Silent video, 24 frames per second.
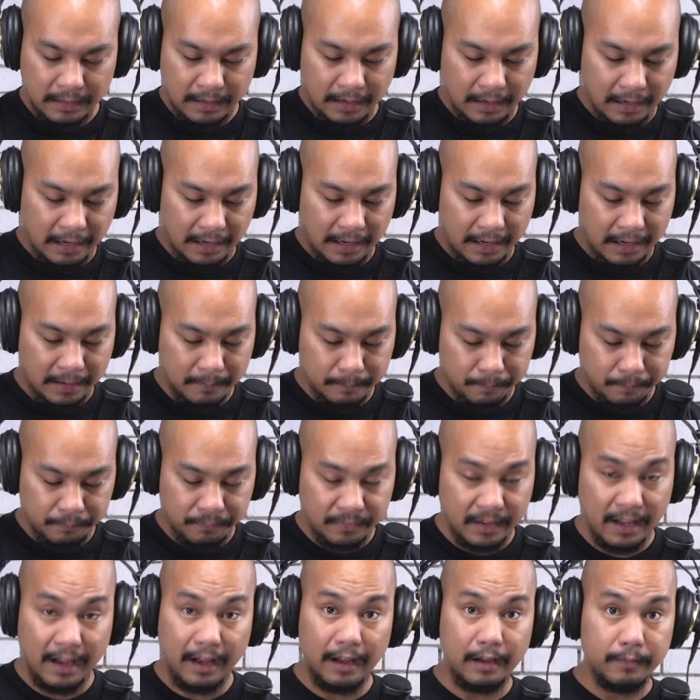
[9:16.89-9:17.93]
I'm
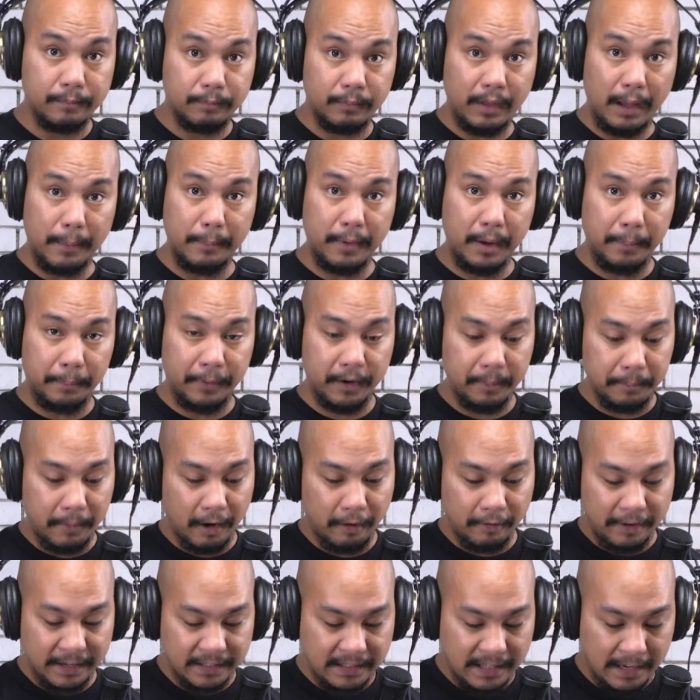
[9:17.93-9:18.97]
gonna put them
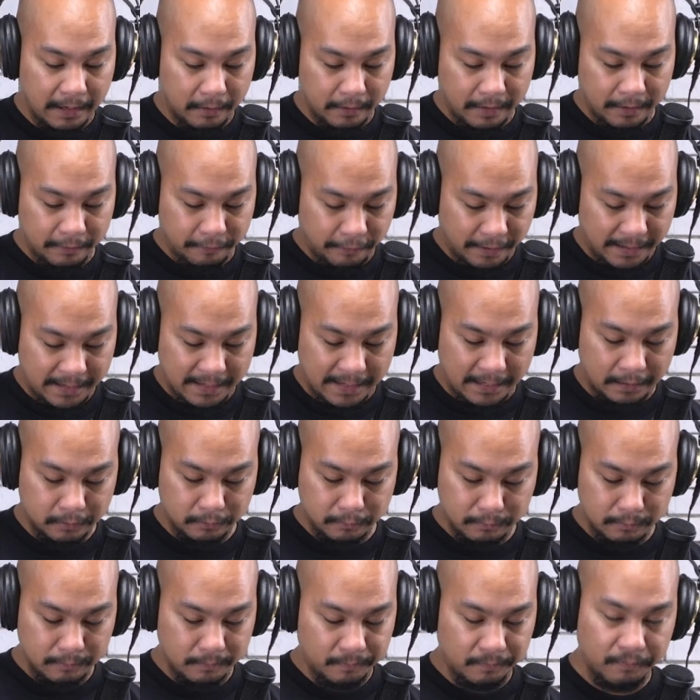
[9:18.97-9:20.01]
on right now and find out
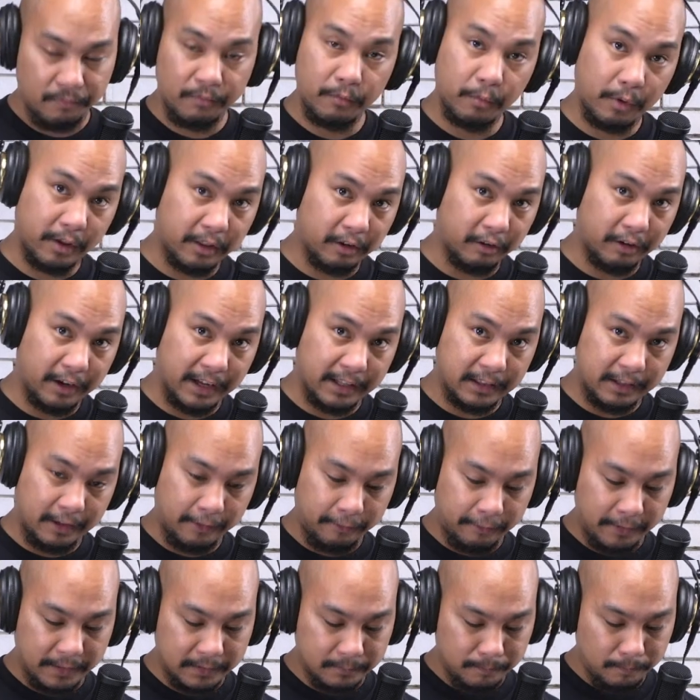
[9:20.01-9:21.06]
whether or not they
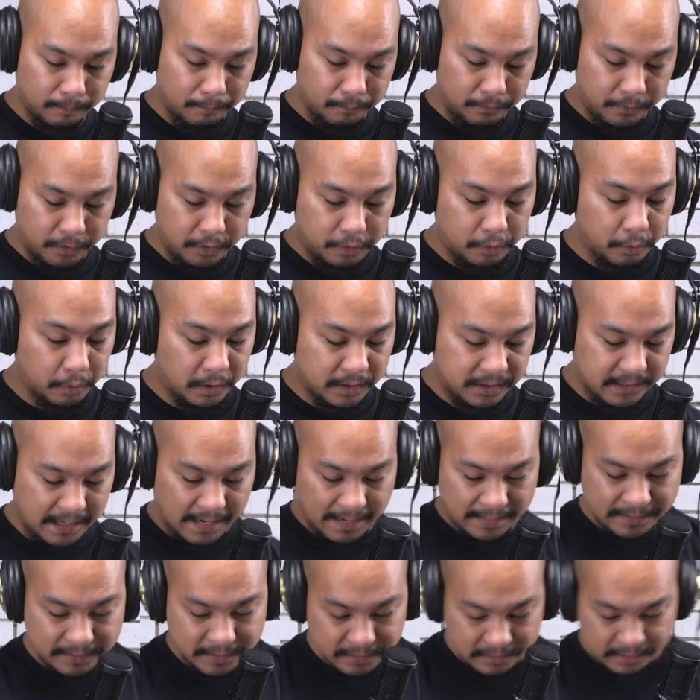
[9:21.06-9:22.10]
fit true to
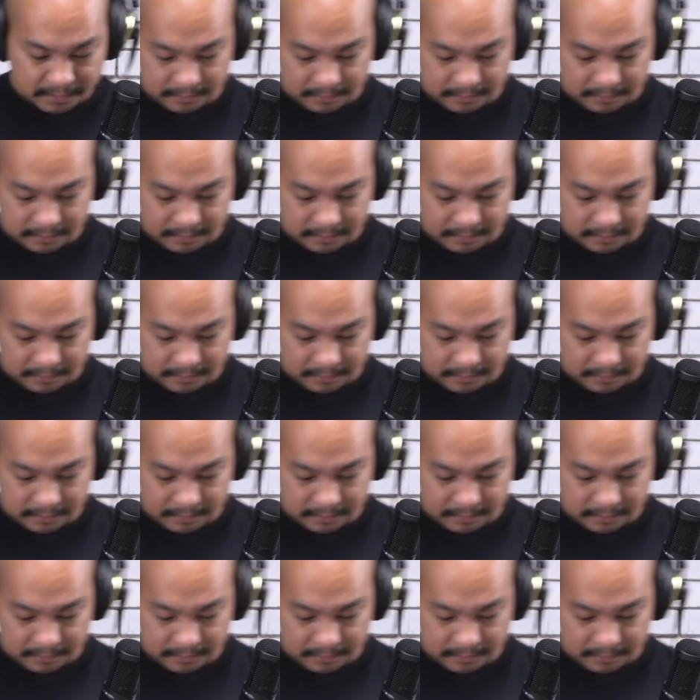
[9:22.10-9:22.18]
size.